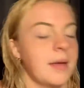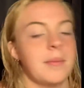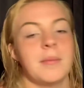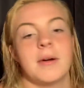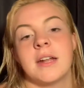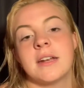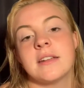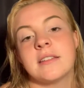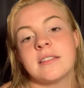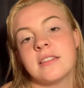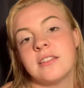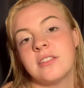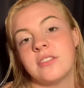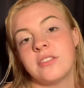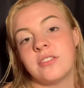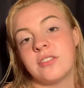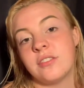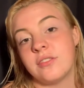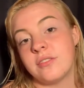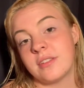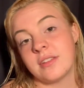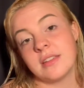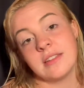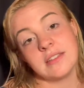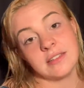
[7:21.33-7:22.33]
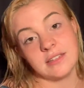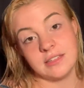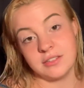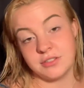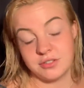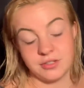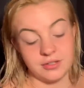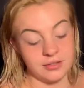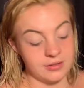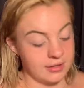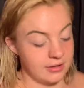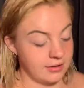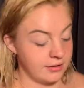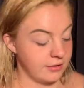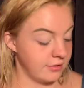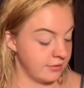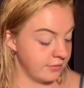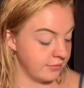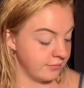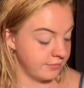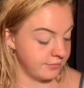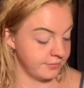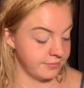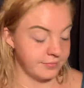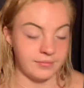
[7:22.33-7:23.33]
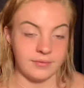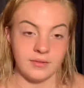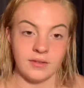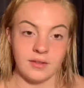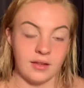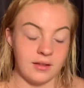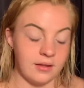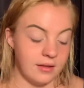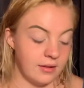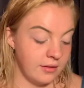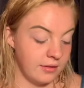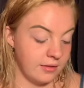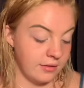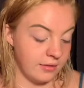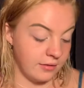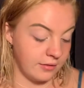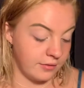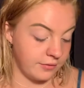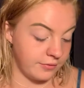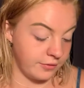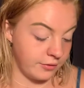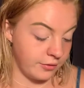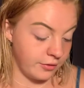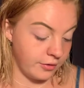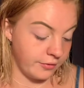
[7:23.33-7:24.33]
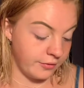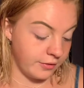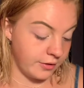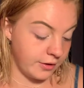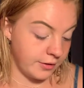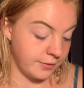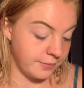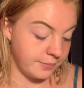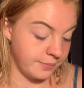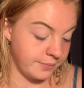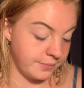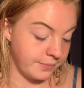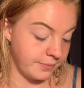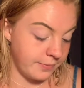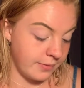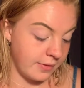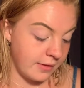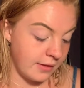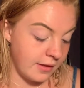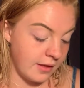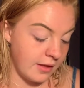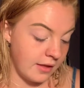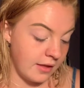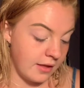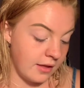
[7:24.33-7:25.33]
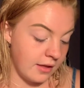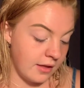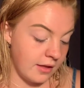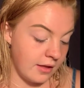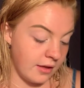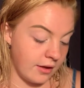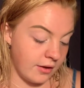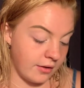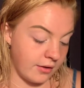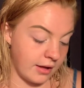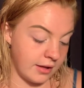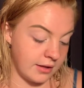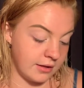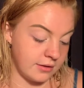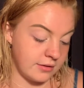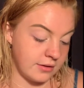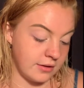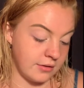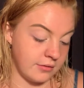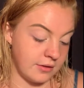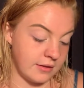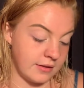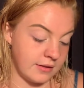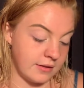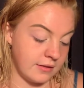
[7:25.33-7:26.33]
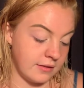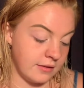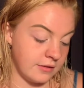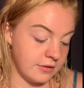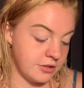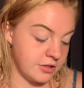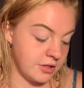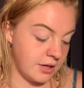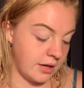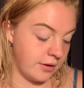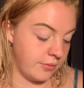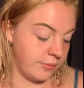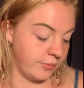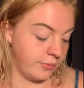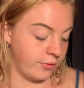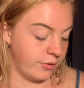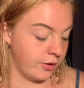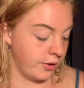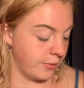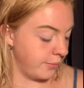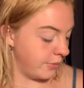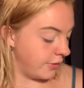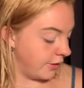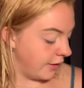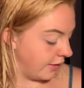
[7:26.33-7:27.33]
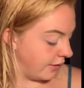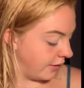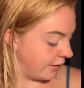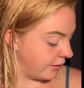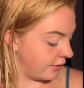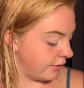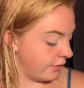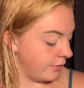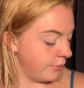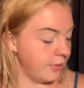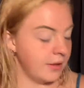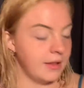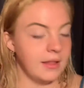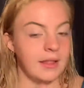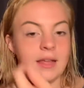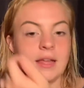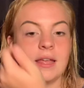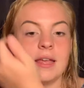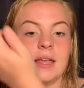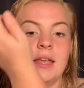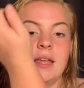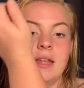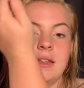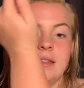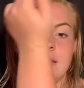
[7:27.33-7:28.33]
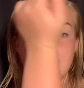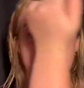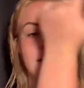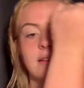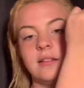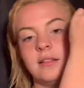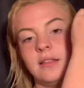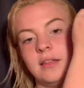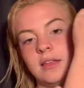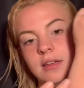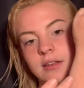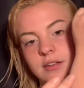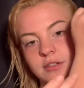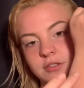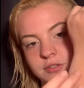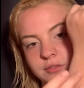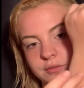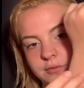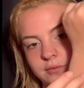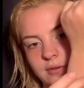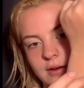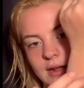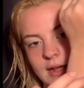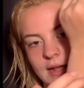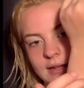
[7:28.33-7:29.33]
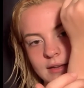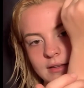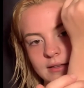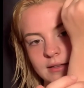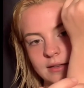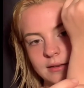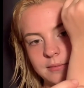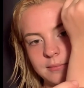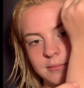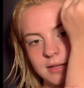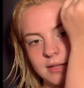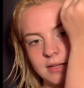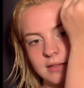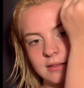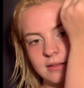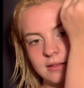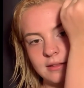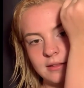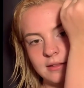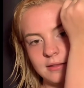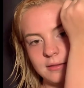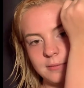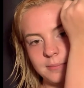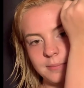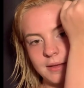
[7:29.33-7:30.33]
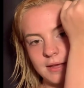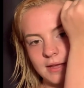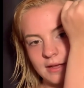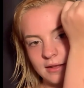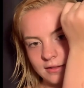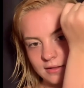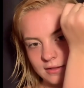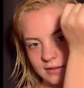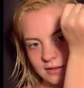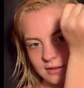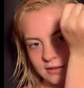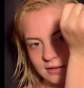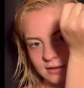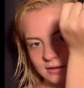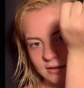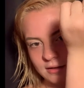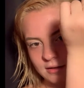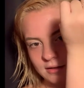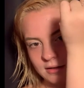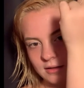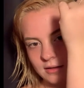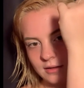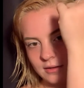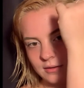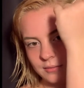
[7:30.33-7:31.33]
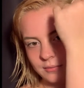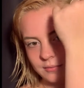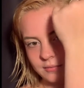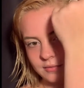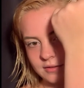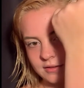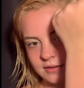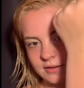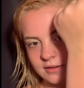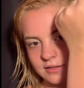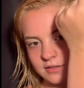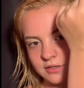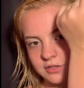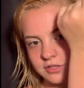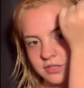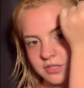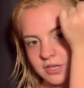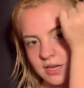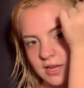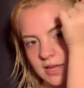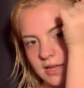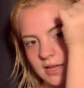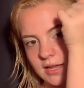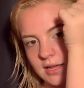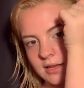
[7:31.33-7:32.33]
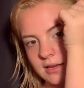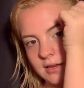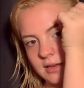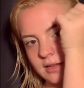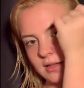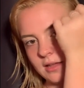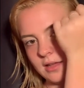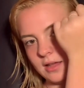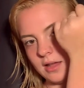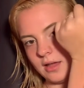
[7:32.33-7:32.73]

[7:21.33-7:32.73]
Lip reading: I'm honestly just using a t-shirt that's on the floor over here. Okay, so this is the shade Warmth, and this is what like instantly attracted me to this palette, was this shade.